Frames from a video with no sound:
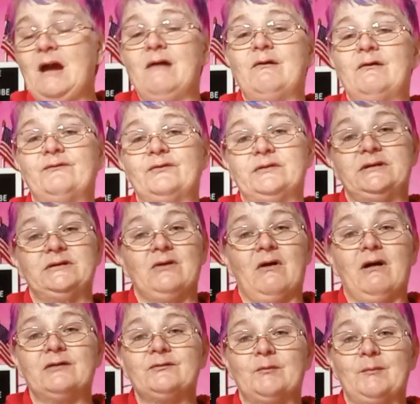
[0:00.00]
However, the
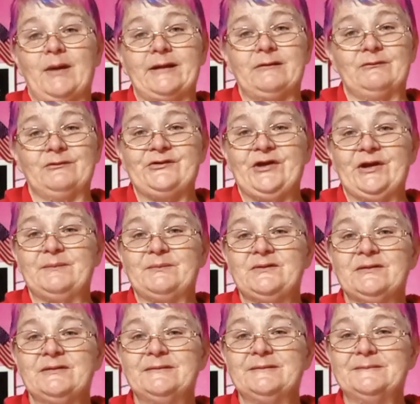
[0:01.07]
dogs were
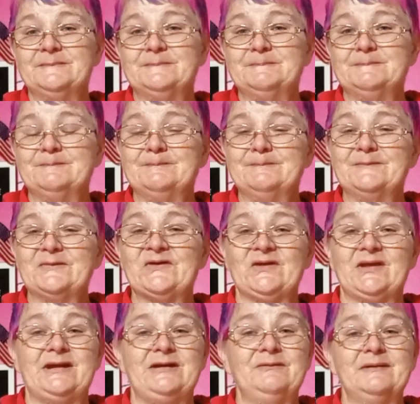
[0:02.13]
microchipped,
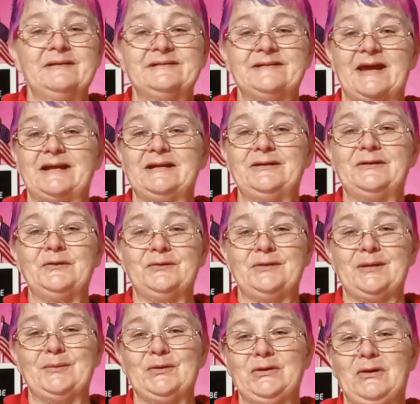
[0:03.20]
so they knew exactly
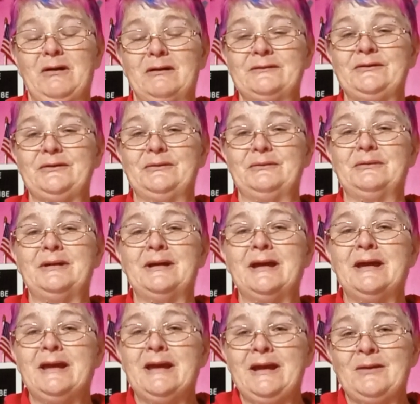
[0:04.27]
who they belonged to,
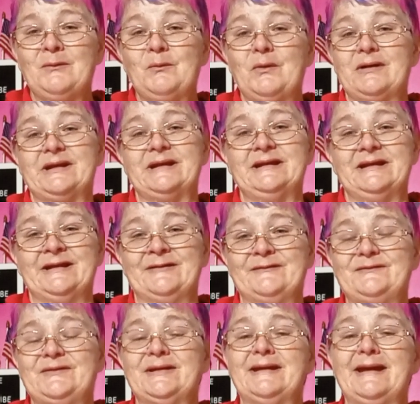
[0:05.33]
where they
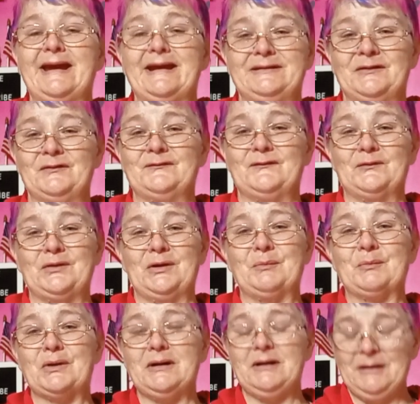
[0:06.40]
lived, and their phone
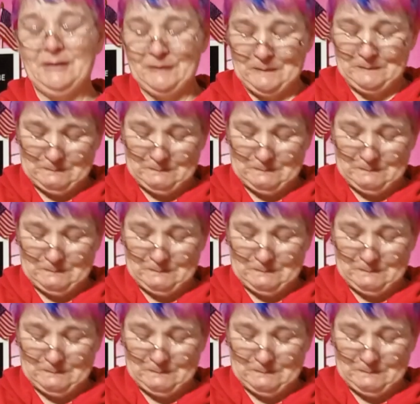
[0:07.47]
number.